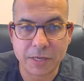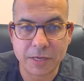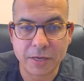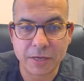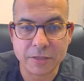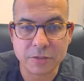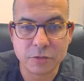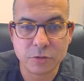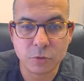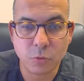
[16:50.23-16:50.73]

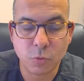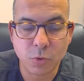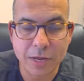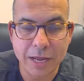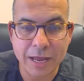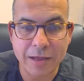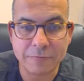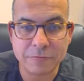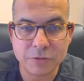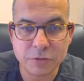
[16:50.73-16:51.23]
because
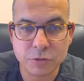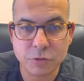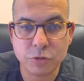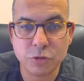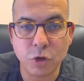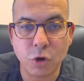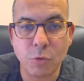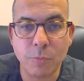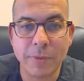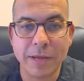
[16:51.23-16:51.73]
we have
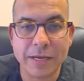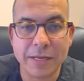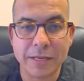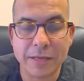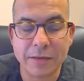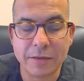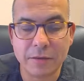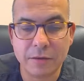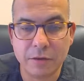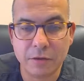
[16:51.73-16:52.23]
so
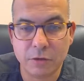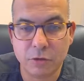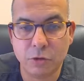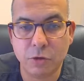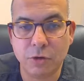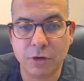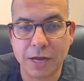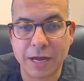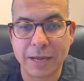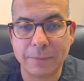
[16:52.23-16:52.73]
many
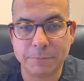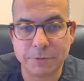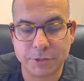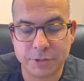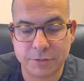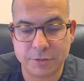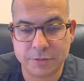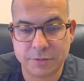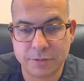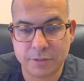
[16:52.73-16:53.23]
good
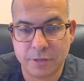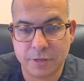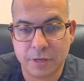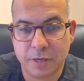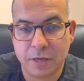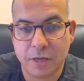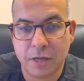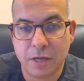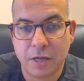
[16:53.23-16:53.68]
options.